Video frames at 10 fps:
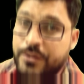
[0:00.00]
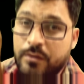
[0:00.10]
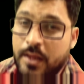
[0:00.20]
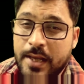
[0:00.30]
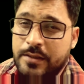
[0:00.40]
to
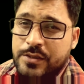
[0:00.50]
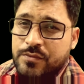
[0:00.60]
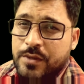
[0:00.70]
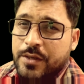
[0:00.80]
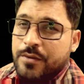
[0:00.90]
like this
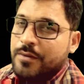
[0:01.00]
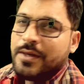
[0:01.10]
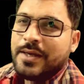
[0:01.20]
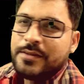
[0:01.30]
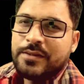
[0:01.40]
video
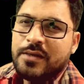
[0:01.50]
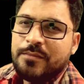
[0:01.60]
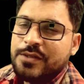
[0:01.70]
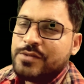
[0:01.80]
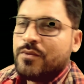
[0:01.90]
and
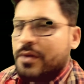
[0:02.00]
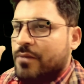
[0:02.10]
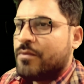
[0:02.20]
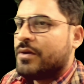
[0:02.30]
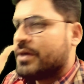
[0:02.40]
comment
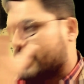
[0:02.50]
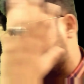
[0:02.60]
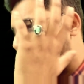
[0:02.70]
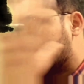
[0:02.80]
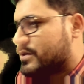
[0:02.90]
whatever
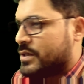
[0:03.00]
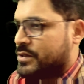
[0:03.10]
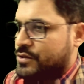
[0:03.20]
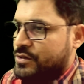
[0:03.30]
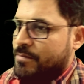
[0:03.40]
comes
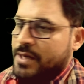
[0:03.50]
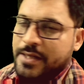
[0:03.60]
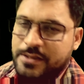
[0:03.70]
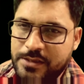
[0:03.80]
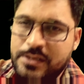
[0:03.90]
into your
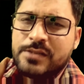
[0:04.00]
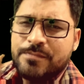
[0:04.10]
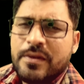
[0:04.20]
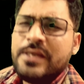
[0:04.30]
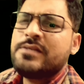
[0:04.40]
mind.
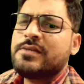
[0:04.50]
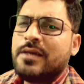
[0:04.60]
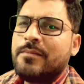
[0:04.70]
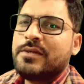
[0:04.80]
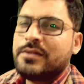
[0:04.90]
Just please
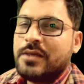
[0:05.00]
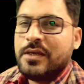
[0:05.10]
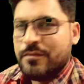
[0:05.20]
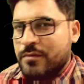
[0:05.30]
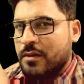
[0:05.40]
comment.
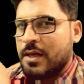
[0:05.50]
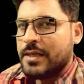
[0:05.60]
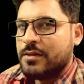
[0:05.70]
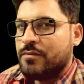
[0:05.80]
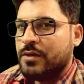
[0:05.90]
If you
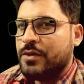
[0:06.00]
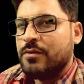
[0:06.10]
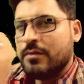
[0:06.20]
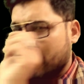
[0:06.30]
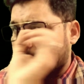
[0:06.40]
like the
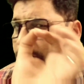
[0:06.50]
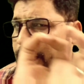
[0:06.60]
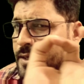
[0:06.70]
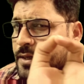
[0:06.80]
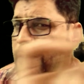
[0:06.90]
video,
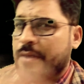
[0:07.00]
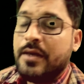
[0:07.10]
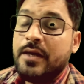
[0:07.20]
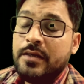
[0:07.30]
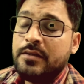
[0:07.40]
like it,
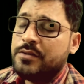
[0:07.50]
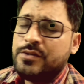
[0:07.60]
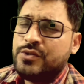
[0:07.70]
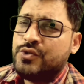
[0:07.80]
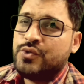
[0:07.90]
and
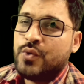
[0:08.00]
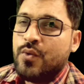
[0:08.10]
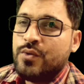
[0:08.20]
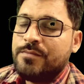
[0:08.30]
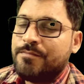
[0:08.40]

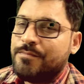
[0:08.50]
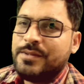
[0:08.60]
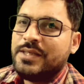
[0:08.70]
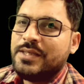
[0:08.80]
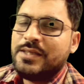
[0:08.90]
don't
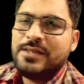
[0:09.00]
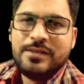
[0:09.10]
be